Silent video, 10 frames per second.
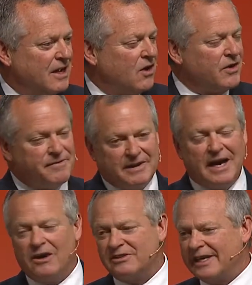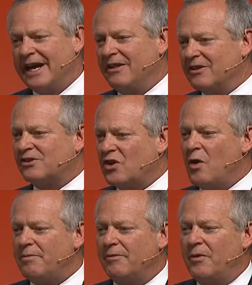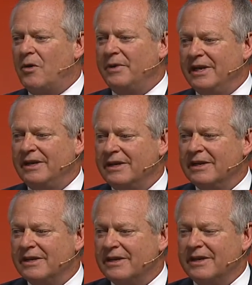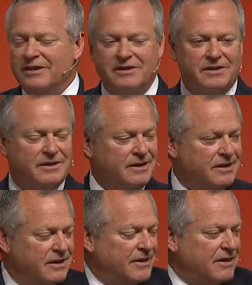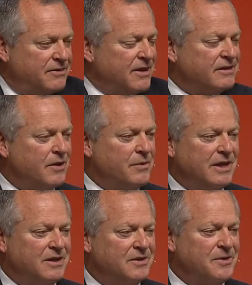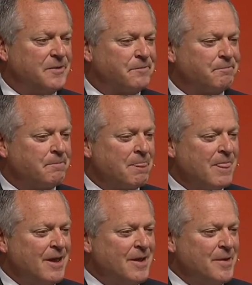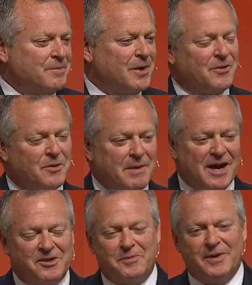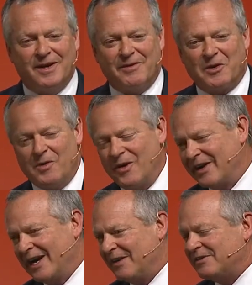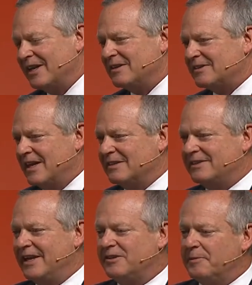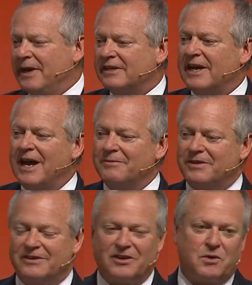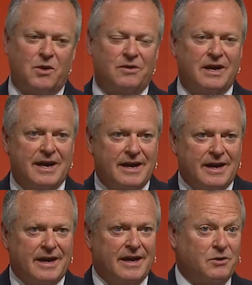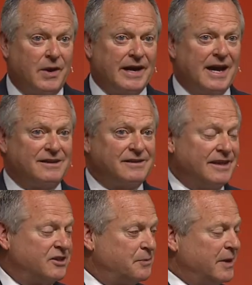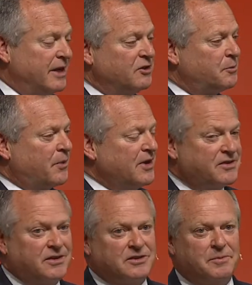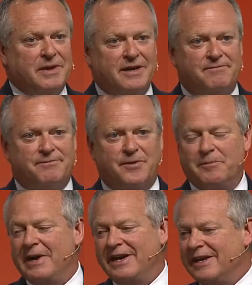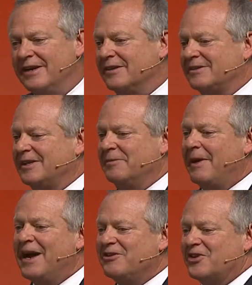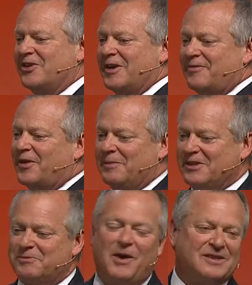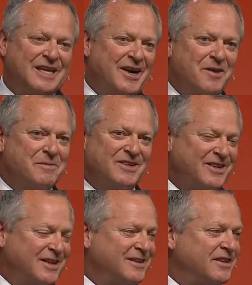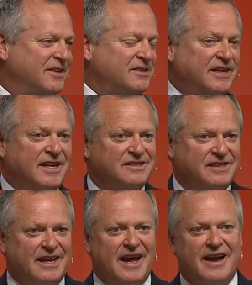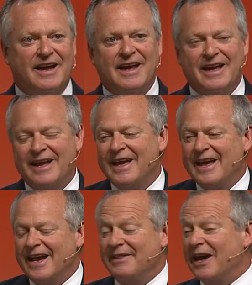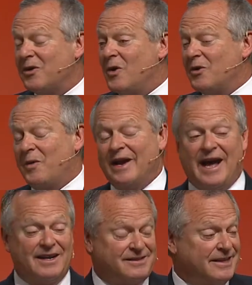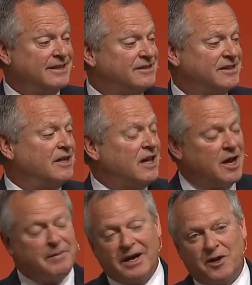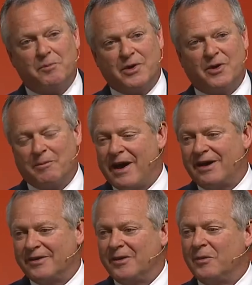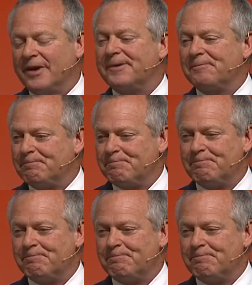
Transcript: Or even outside of the scope of what we can think that we can do. But it reminds me of a quote, and I've said this on stage many times. It's a quote, and quite honestly, it's been inspirational to me for many years in my journey from a small town in Michigan to the stage today. And that quote, quite honestly, is still on my computer monitor at work.